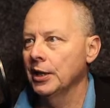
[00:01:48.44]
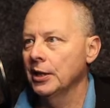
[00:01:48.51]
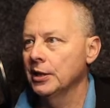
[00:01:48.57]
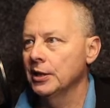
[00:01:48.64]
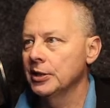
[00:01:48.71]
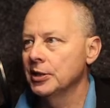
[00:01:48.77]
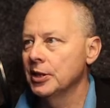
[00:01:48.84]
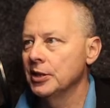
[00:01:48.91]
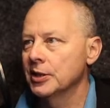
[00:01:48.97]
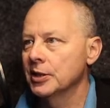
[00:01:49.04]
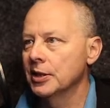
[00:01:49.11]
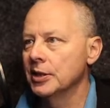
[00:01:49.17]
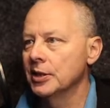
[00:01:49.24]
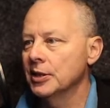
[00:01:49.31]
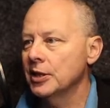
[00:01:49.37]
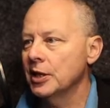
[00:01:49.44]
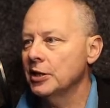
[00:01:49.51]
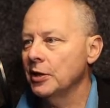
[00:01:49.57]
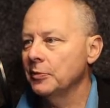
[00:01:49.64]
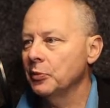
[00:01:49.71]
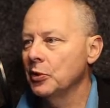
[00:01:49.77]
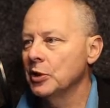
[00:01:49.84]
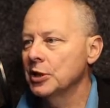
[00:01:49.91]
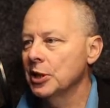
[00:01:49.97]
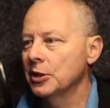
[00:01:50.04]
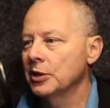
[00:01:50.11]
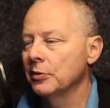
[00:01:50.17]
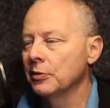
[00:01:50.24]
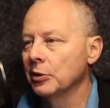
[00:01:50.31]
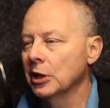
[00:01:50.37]
This is the setup
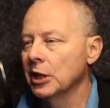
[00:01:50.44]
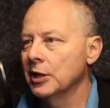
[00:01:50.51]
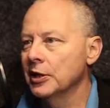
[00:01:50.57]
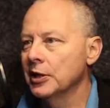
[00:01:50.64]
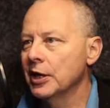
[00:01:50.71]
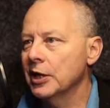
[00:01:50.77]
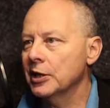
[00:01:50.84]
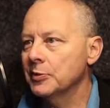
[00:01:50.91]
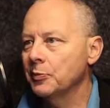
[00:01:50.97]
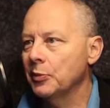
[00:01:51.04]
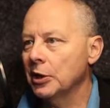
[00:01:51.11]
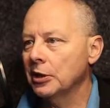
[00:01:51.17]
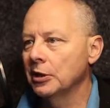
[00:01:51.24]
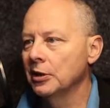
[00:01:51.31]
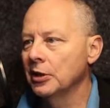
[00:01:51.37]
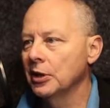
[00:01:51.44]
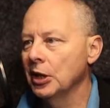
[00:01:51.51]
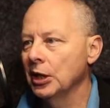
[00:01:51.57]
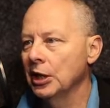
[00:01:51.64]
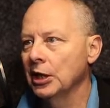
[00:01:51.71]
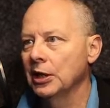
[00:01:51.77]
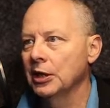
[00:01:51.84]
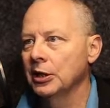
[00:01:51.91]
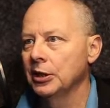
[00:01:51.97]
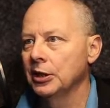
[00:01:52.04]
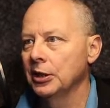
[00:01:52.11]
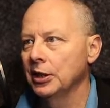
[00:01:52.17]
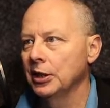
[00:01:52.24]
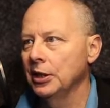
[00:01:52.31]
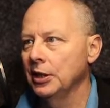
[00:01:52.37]
wizard. We'll hit the next button.
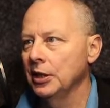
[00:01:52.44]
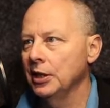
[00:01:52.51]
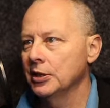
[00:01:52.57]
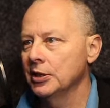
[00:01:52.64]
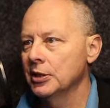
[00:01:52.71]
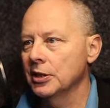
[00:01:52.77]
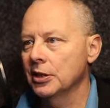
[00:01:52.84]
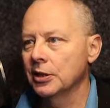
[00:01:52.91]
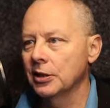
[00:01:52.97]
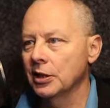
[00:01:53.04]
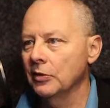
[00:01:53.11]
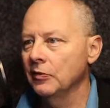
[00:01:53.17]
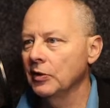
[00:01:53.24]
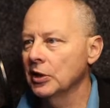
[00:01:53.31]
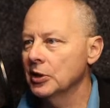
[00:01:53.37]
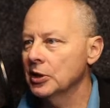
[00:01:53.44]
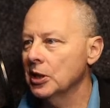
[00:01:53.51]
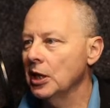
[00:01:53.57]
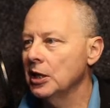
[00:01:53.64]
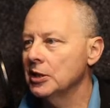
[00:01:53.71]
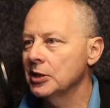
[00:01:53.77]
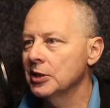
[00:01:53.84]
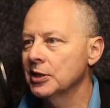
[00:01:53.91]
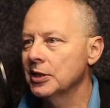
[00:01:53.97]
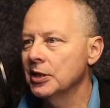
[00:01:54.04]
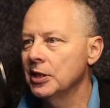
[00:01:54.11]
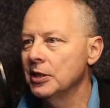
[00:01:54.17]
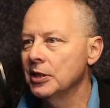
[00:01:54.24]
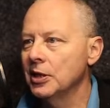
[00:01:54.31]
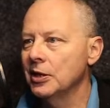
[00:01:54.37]
It's giving us license
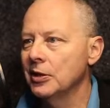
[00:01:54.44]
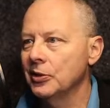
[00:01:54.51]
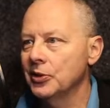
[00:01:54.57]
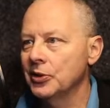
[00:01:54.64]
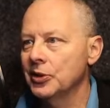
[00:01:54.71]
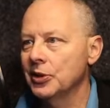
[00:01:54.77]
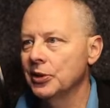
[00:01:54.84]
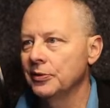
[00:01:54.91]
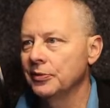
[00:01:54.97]
details.